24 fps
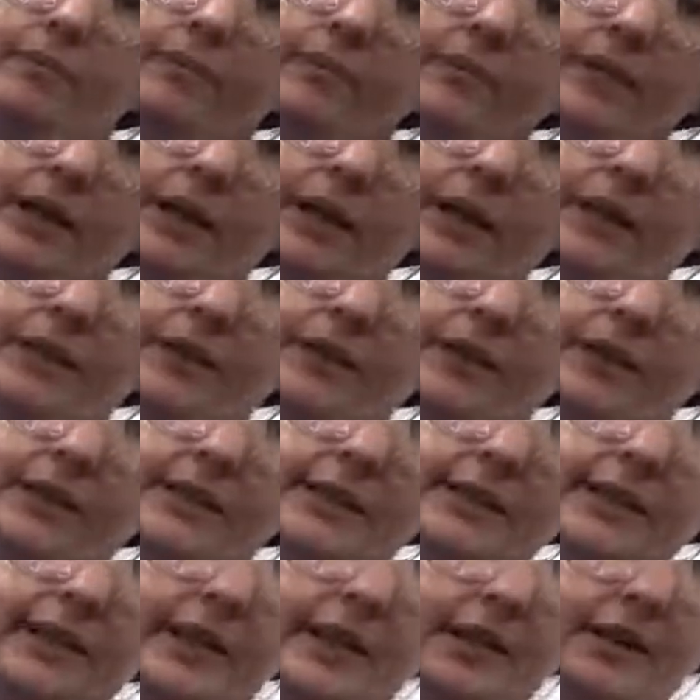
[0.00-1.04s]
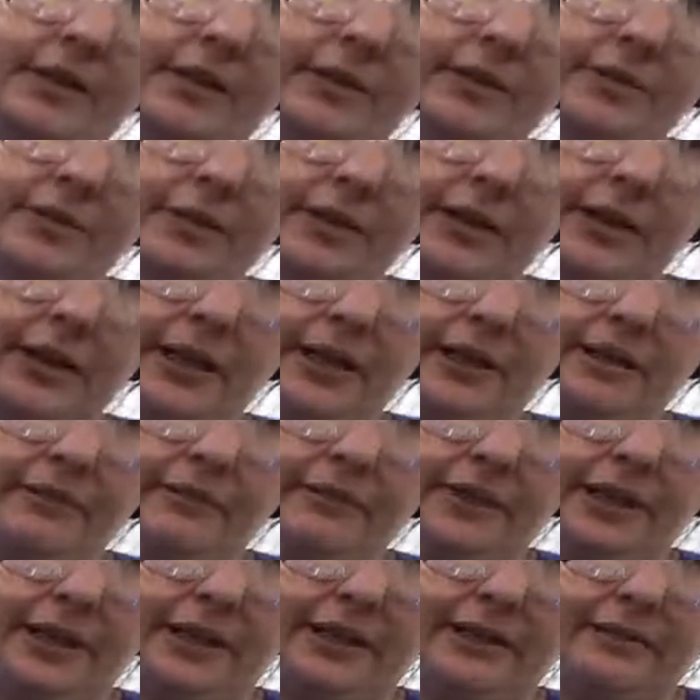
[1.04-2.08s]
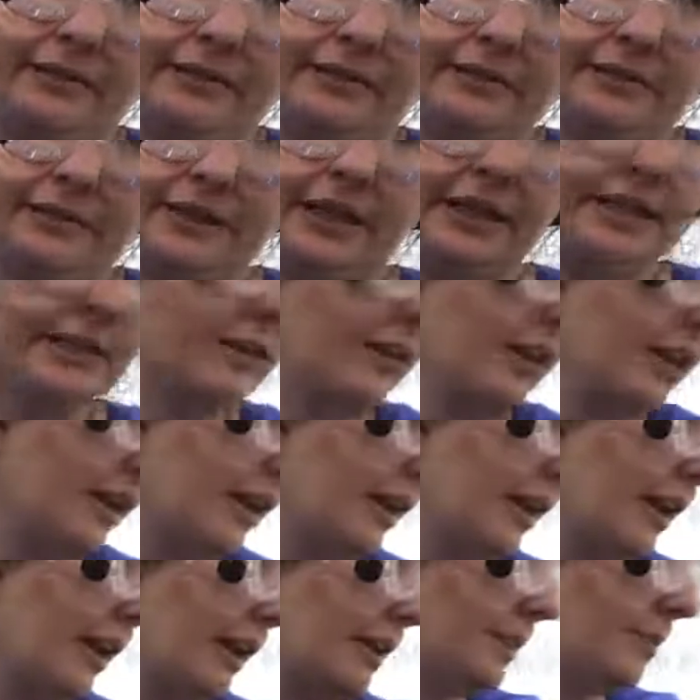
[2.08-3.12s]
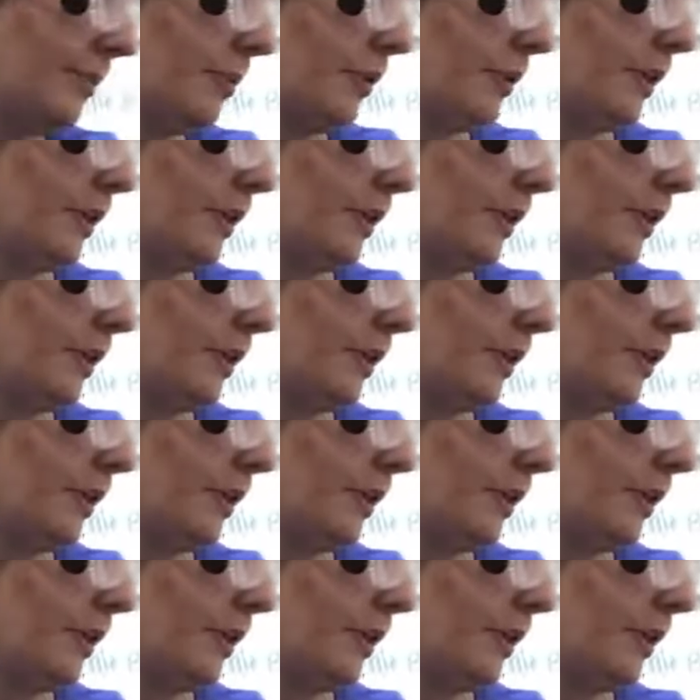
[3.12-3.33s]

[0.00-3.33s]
And you can see how it's really like, it's not a nice, pretty